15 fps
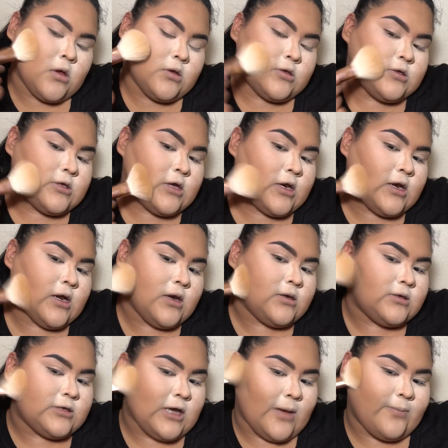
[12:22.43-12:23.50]
Set
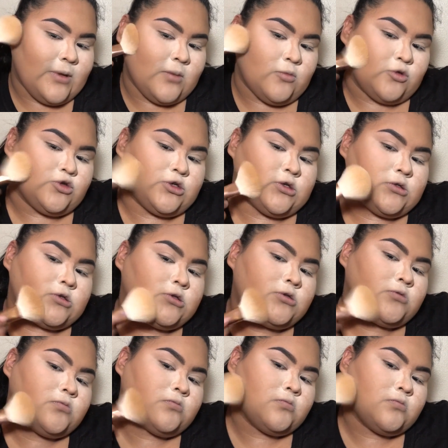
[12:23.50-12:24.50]
it, tapping motions.